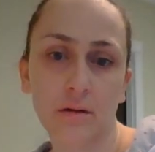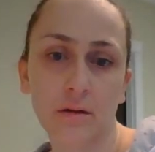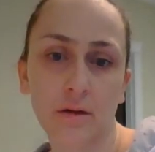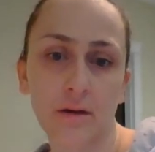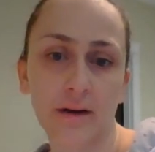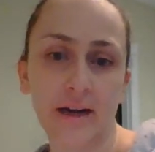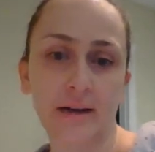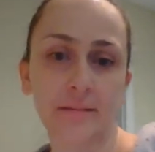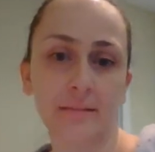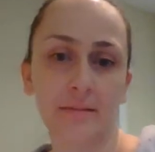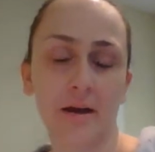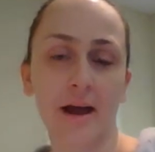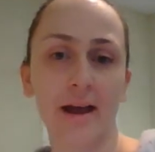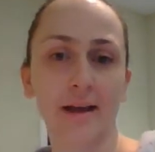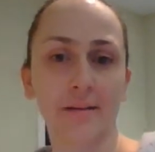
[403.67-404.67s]
right,
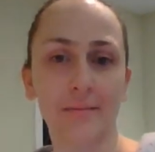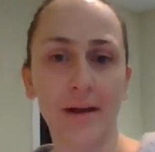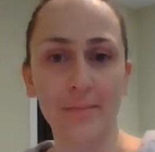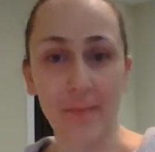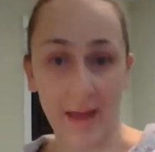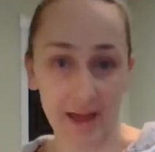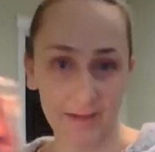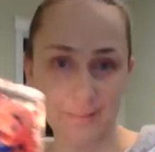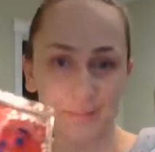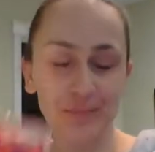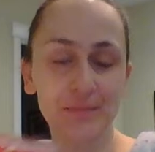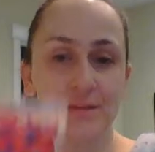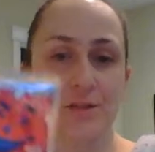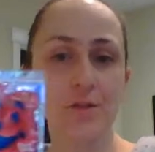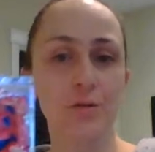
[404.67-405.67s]
hi, I'm back.
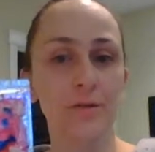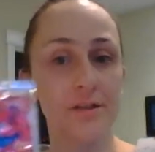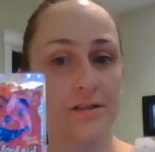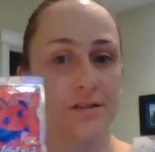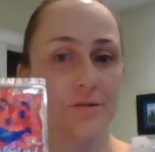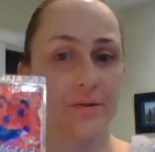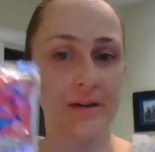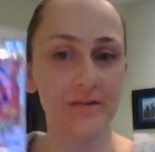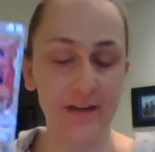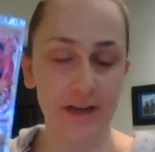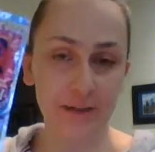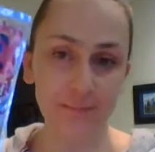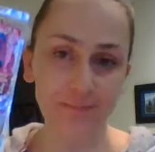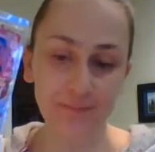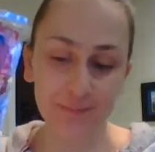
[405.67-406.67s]
So this is what I've
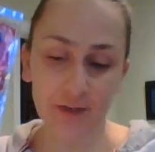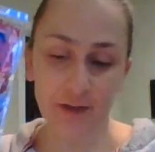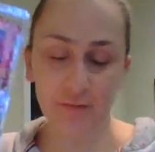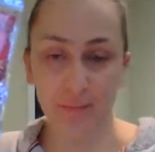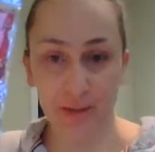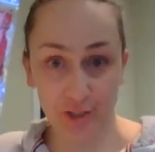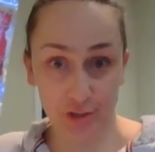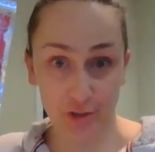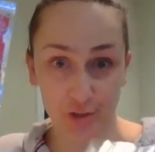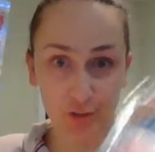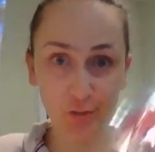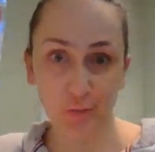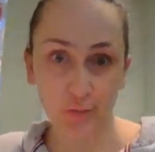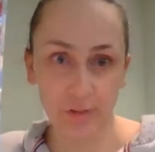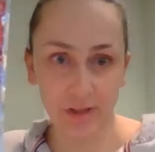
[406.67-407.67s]
done. I've made
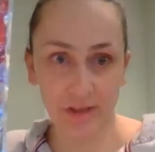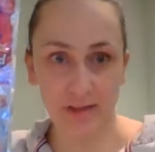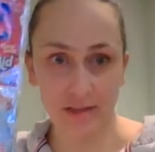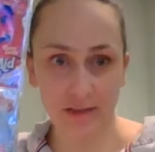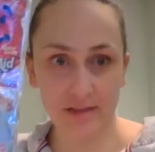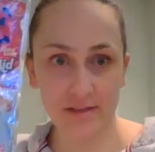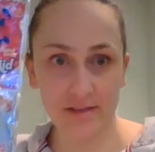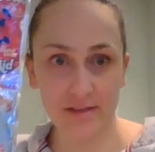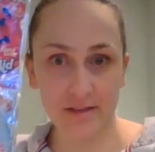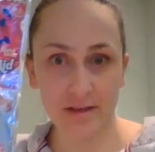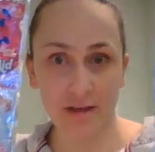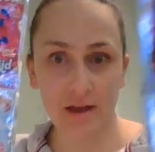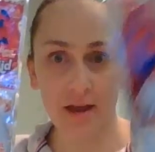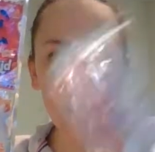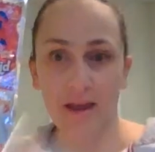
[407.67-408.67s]
two like this,
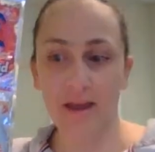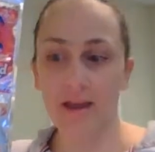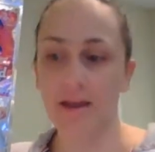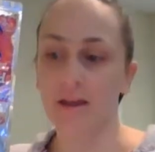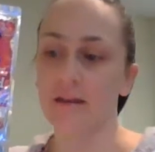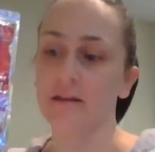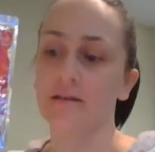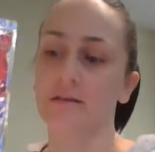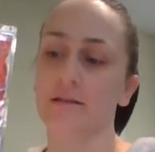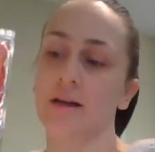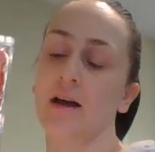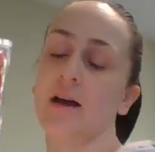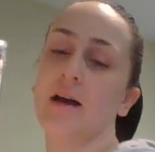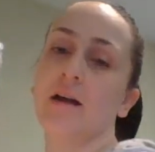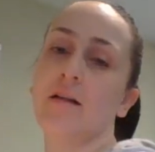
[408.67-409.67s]
and
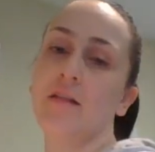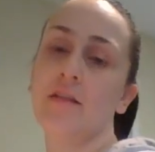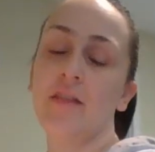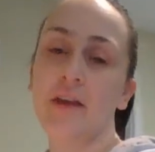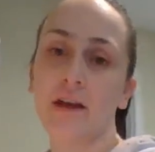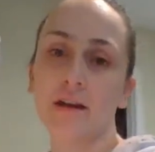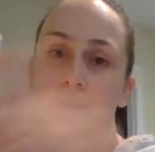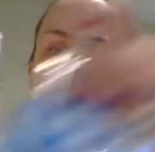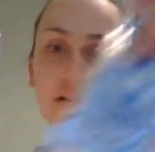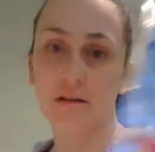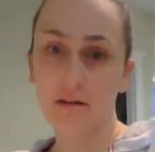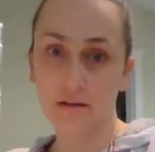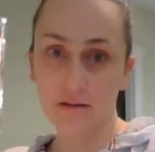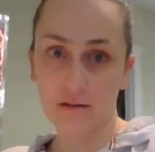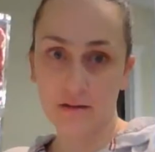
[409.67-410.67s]
then
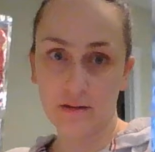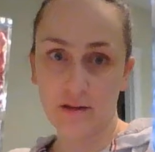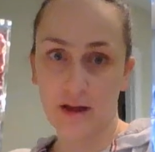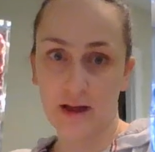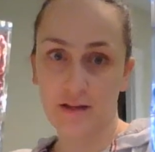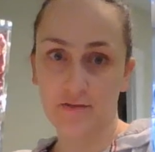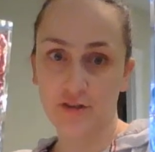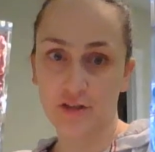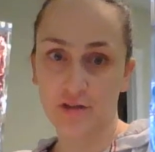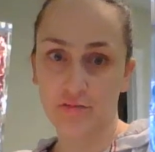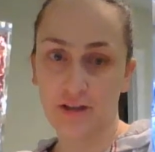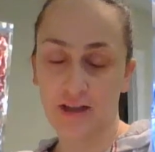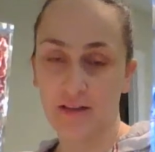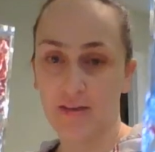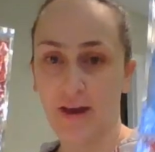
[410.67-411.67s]
I have two
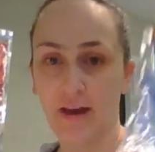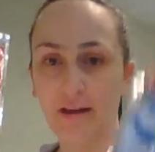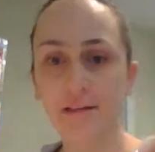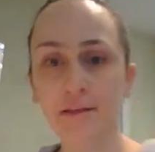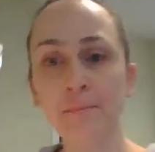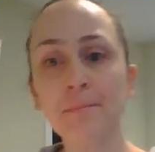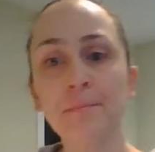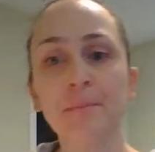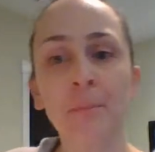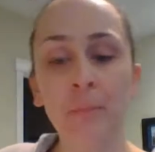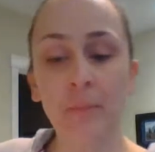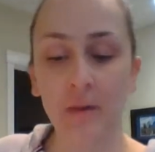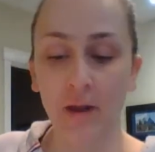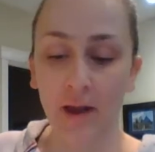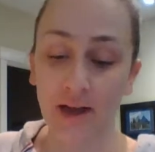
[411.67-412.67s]
like that.
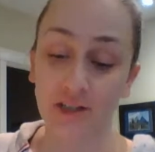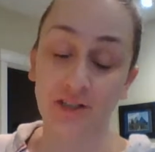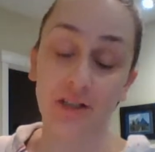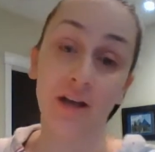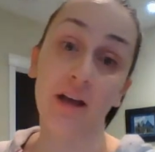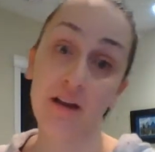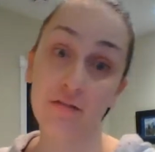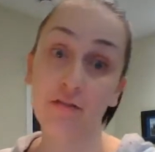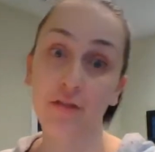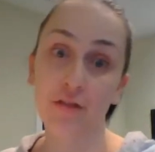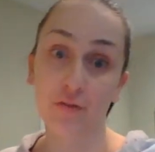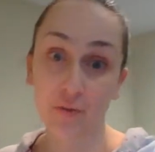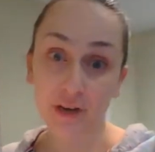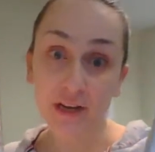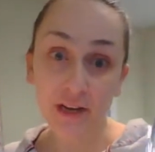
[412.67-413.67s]
Actually, I have
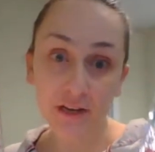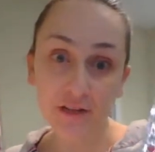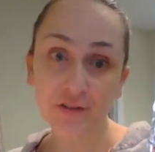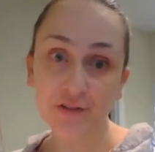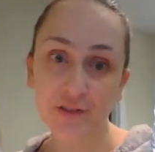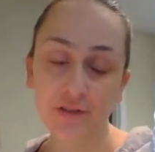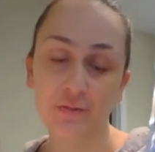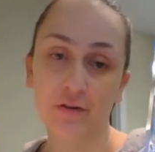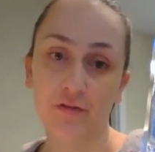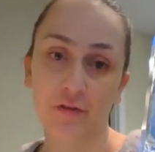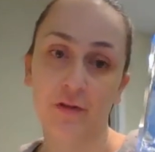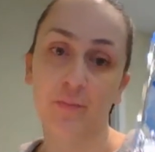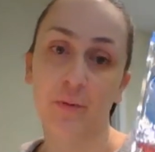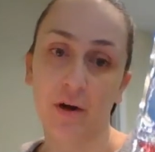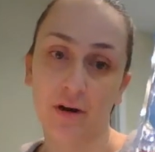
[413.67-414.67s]
three because you'll need one for
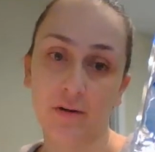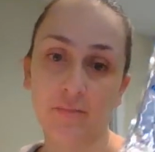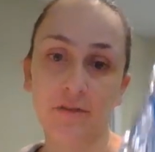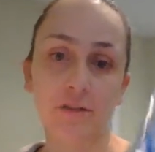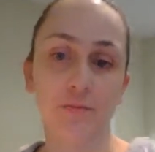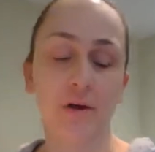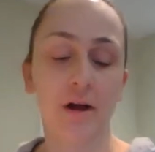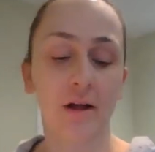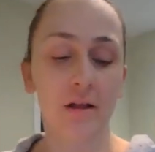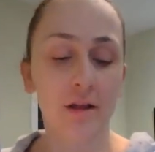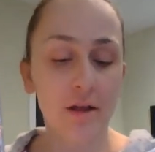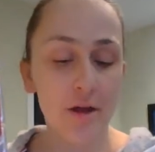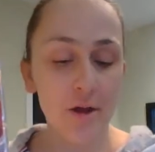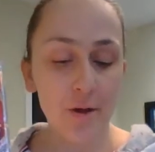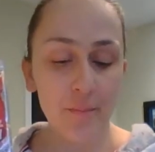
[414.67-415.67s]
the bottom as well.
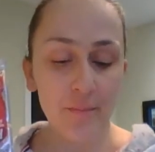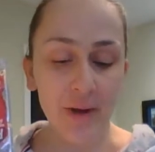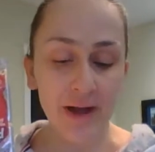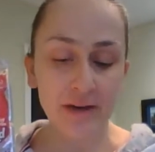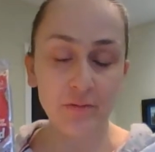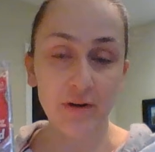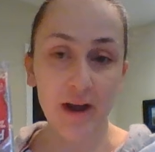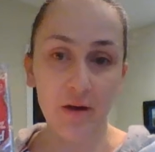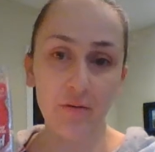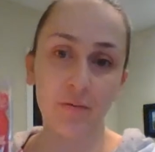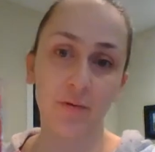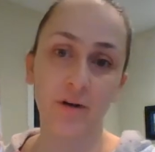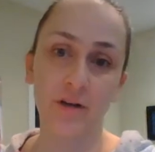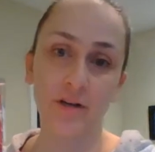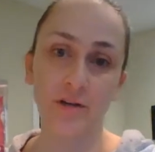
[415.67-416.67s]
But now what
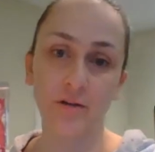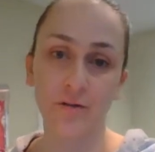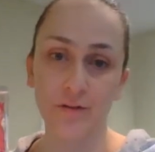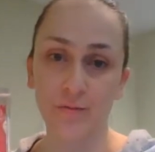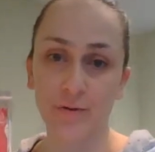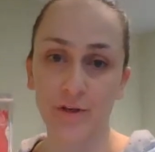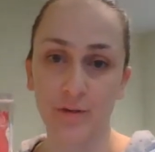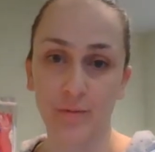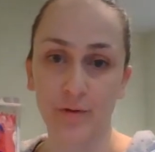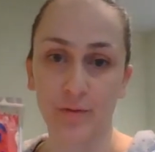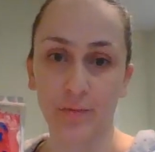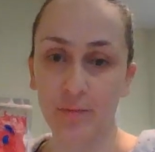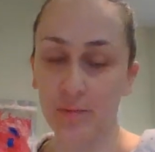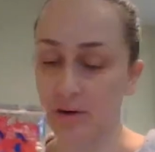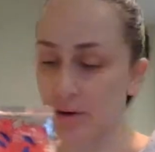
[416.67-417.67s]
we're going to do is we're going to put the
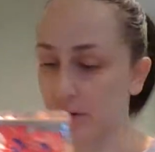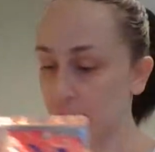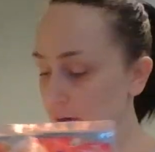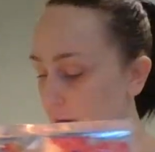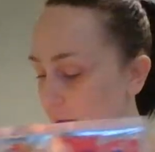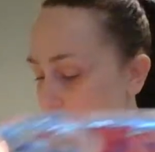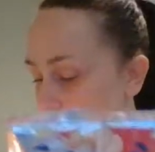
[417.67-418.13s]
ribbon on